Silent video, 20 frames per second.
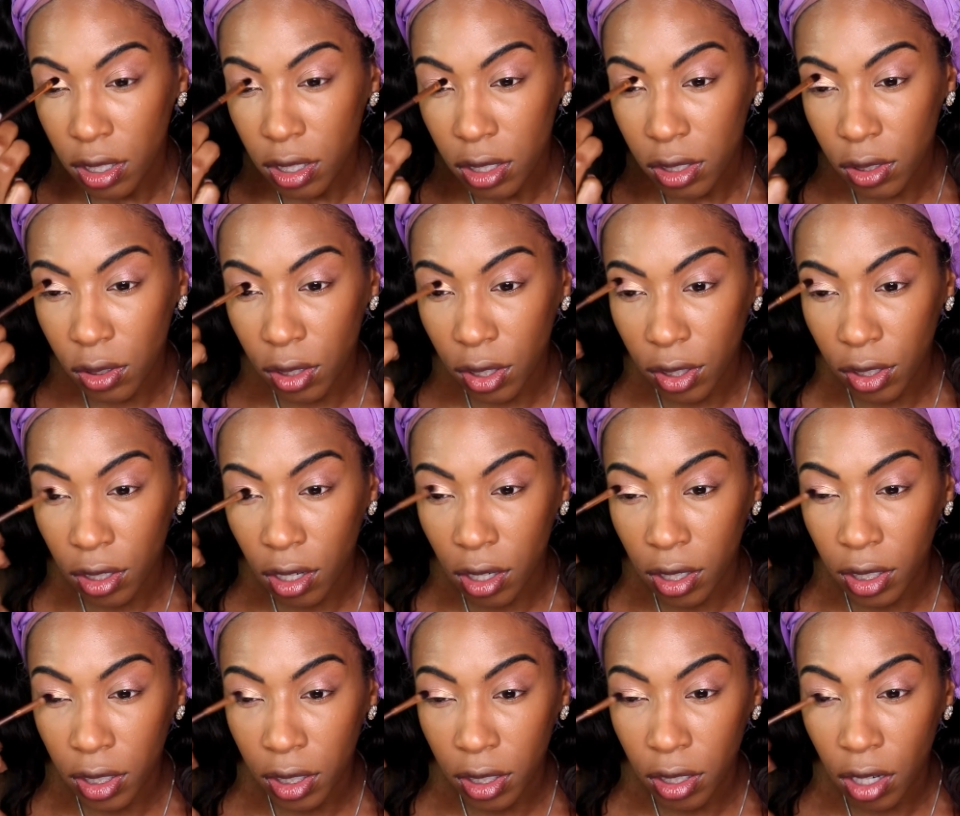so that there
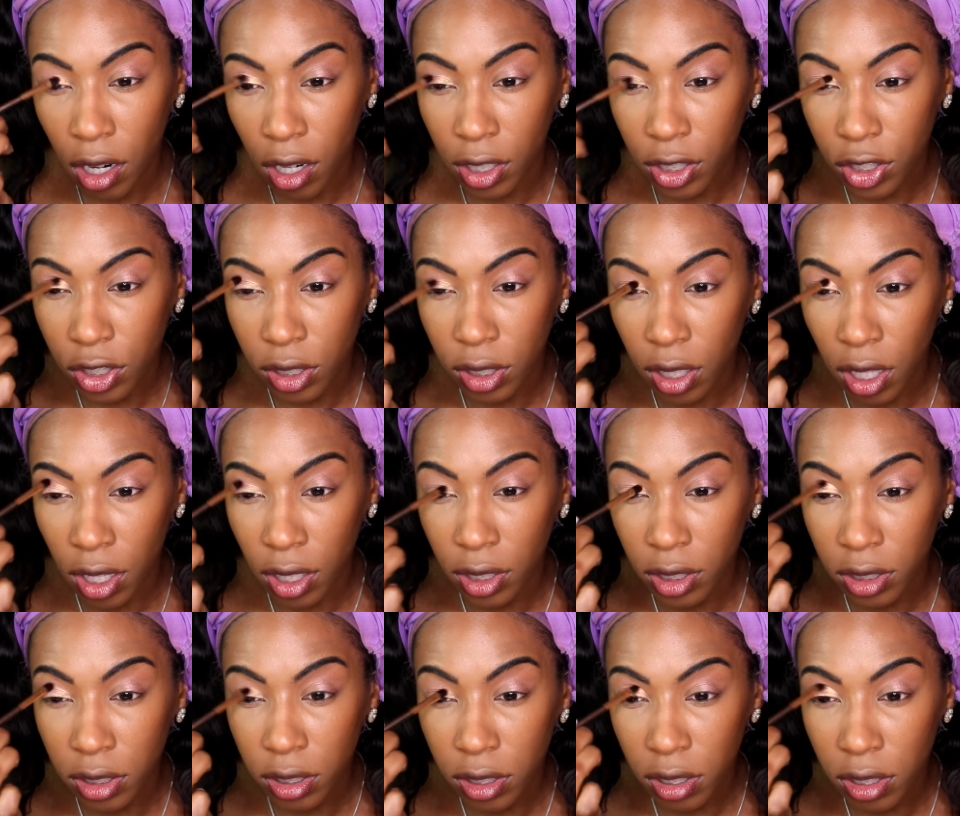aren't any harsh
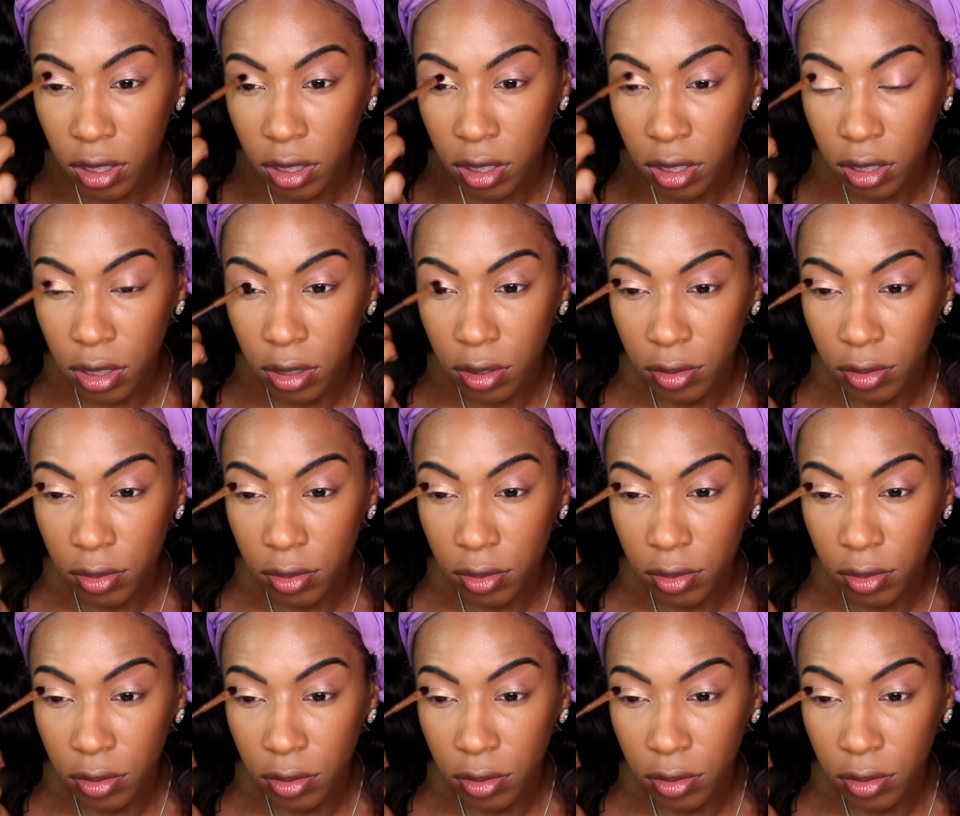lines.